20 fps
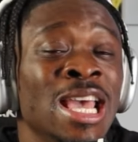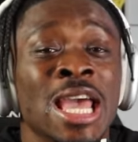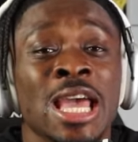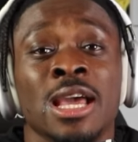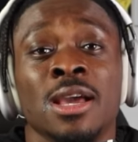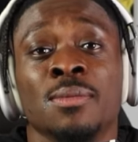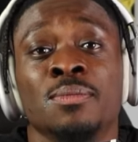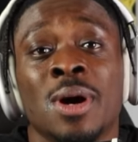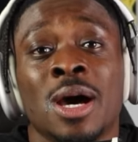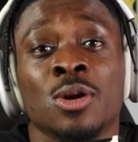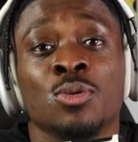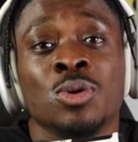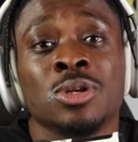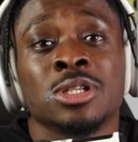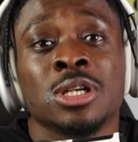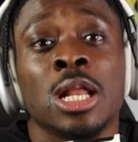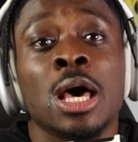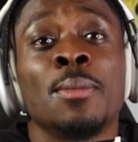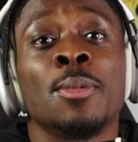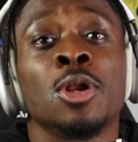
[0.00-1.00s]
Hey, by the way,
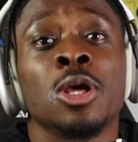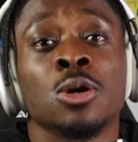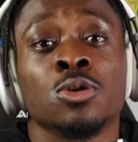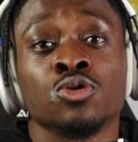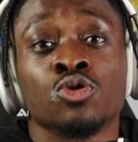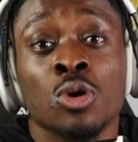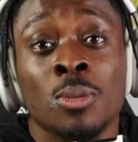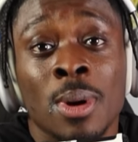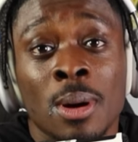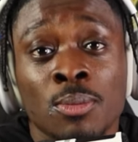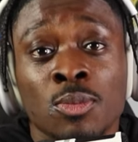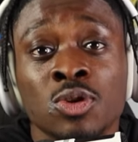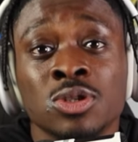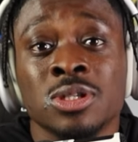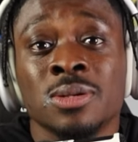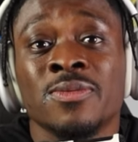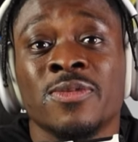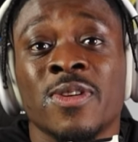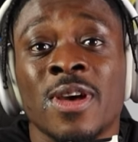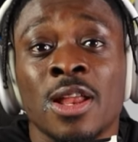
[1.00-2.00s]
Salam Alaikum to all my
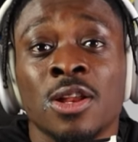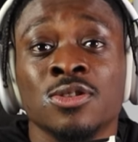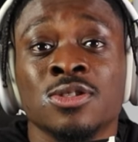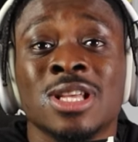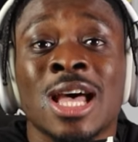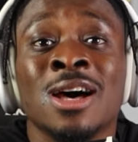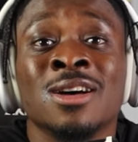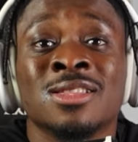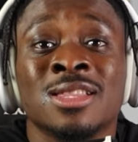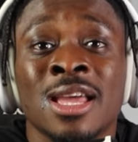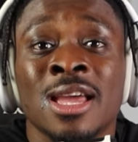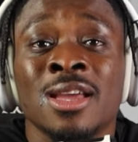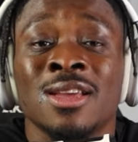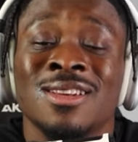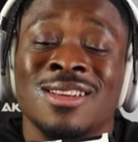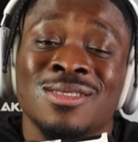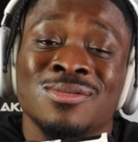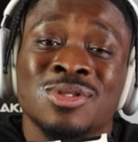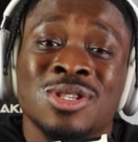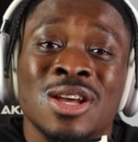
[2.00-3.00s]
Muslim fellows out there, you
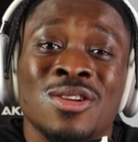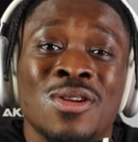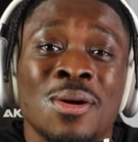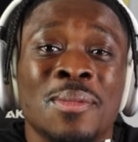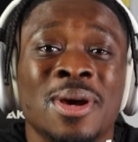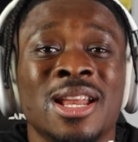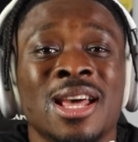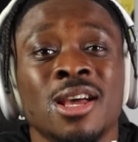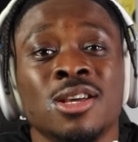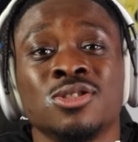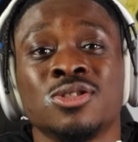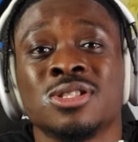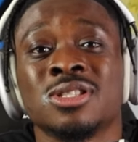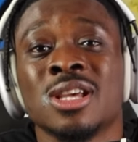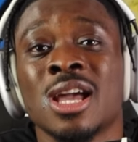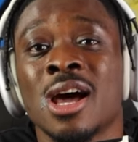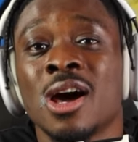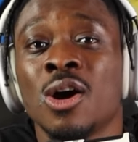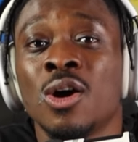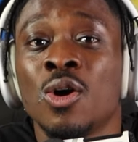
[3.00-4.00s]
know what I'm saying, Ramadan just
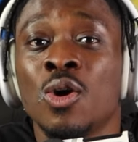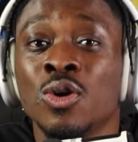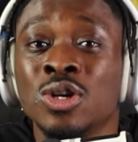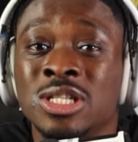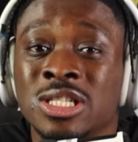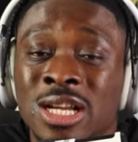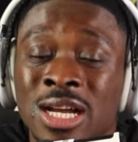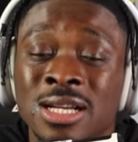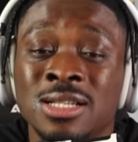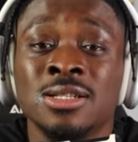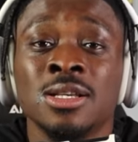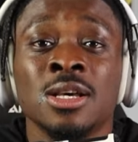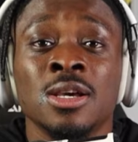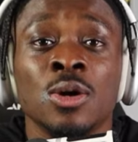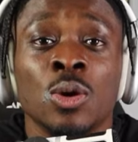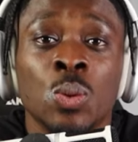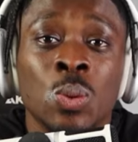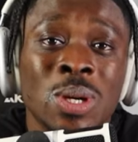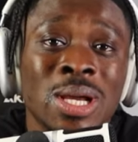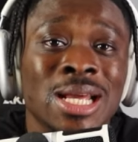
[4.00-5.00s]
got done
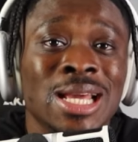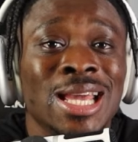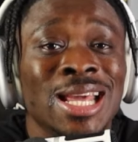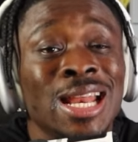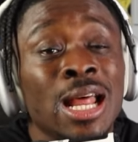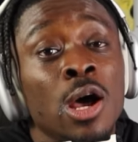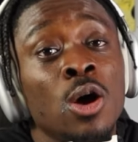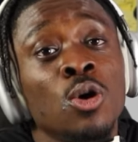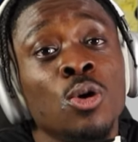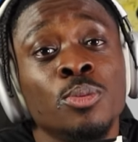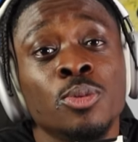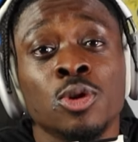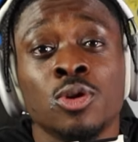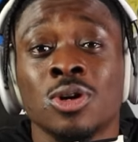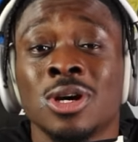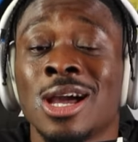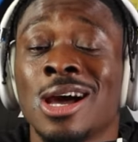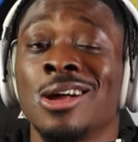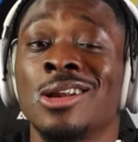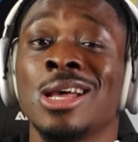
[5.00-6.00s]
with, and I hope you know
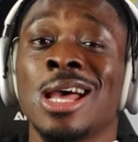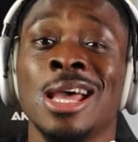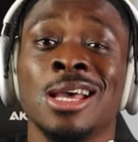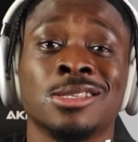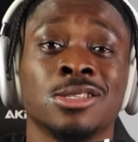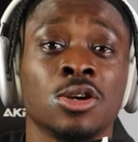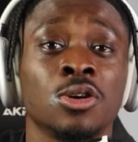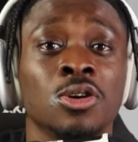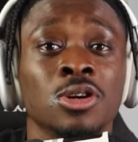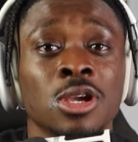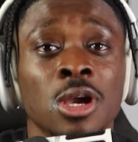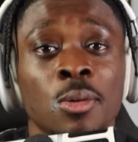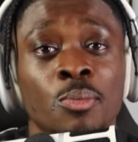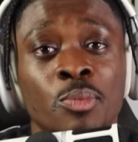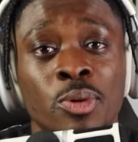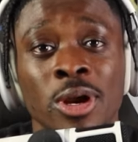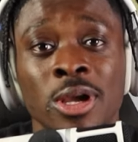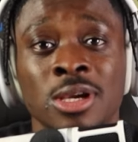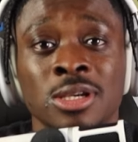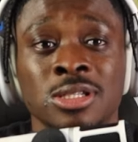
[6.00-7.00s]
God answer all your
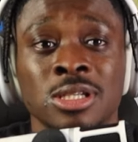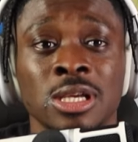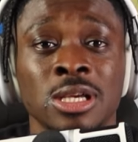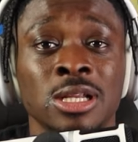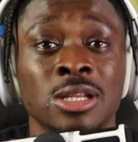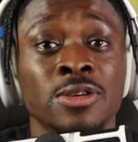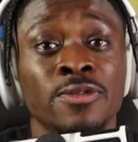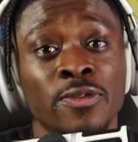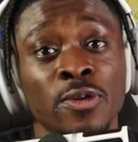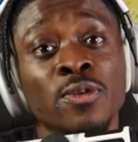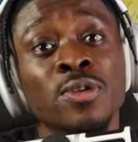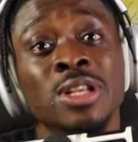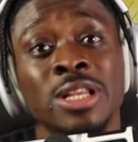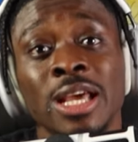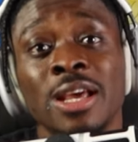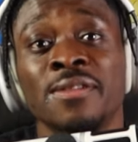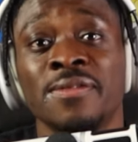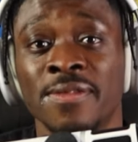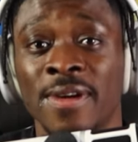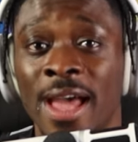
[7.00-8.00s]
prayers, and if you
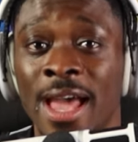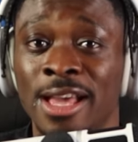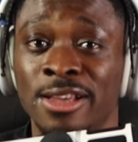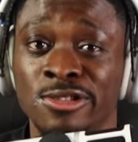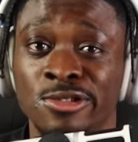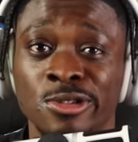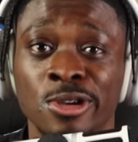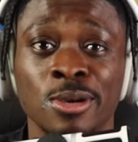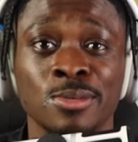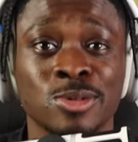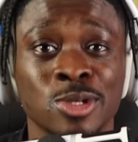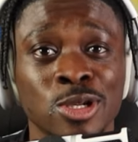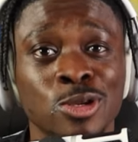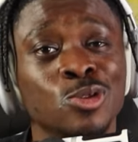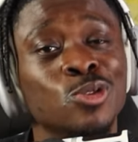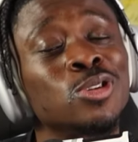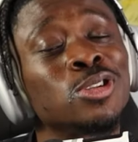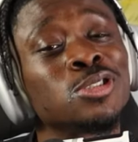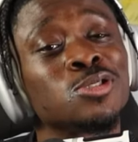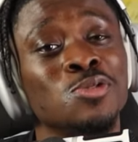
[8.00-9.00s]
did fast, you know what I'm saying,
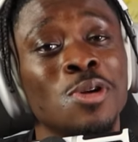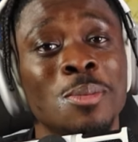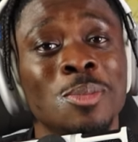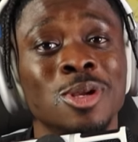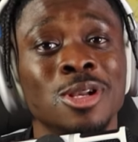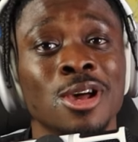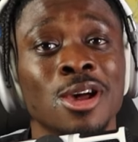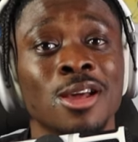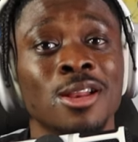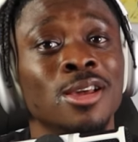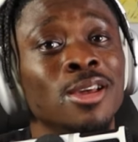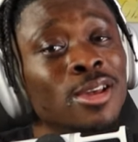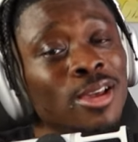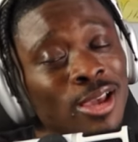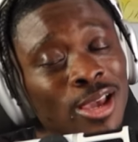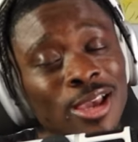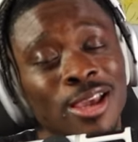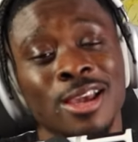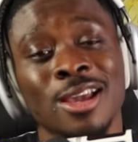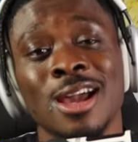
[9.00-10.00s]
during this Ramadan,
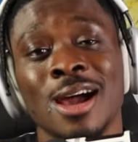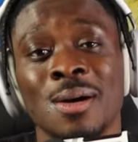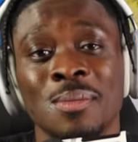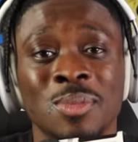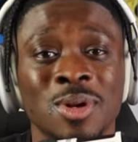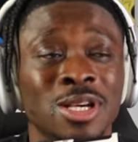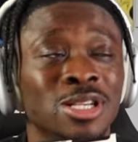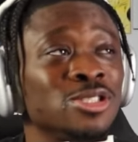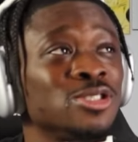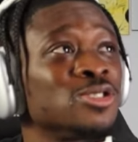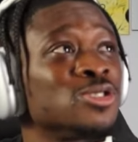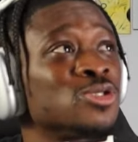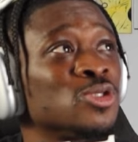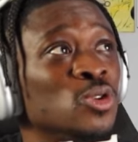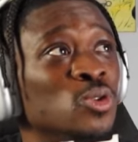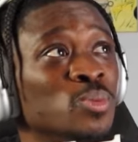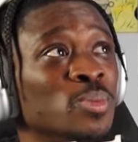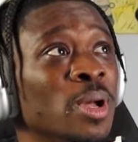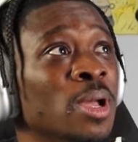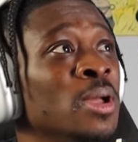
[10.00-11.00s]
hey, God bless your
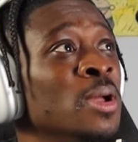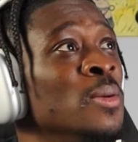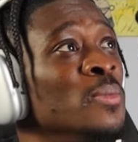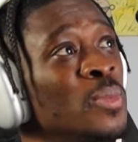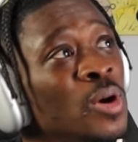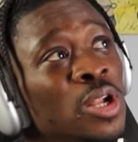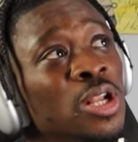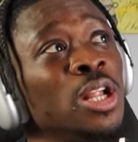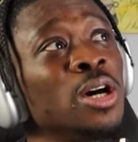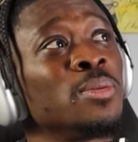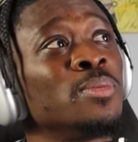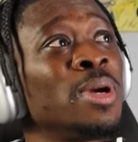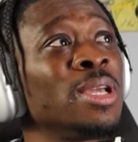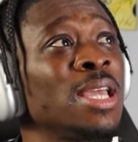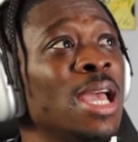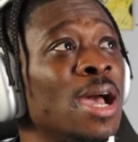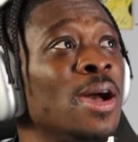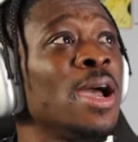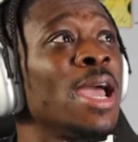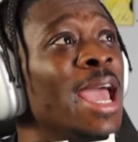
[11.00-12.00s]
soul, man. But look, man,
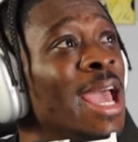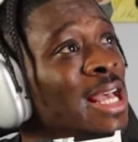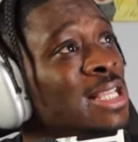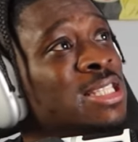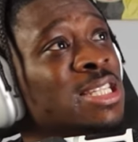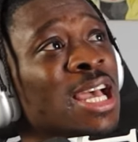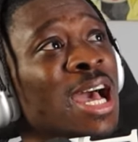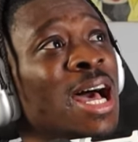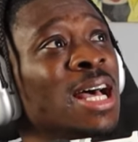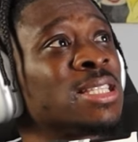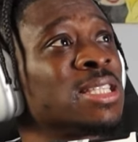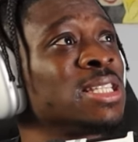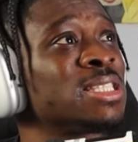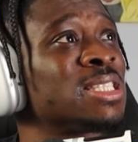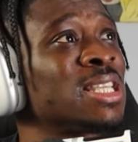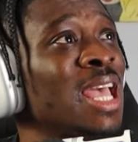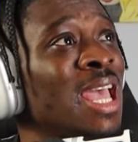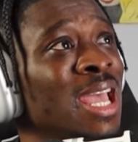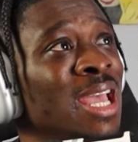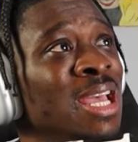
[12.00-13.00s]
yeah, Hichkas, it
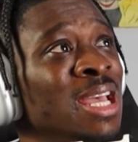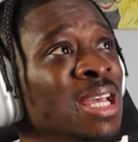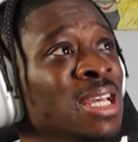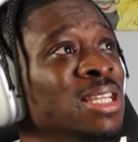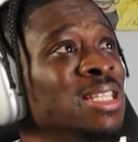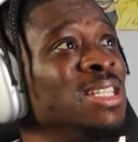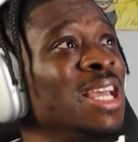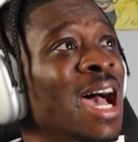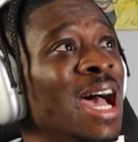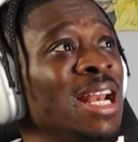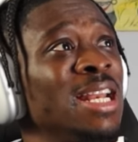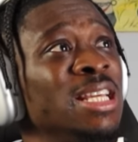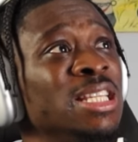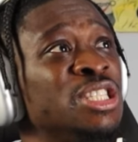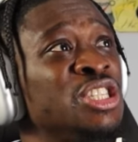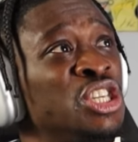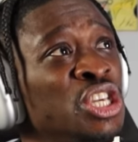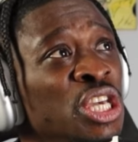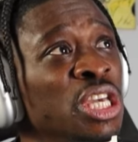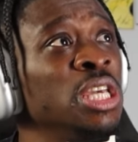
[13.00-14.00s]
said, Yani
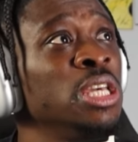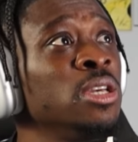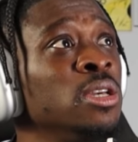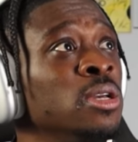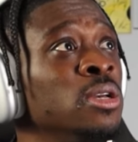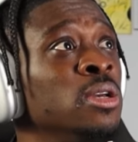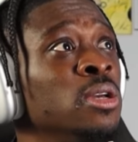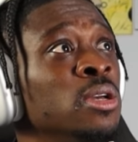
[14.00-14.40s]
Chi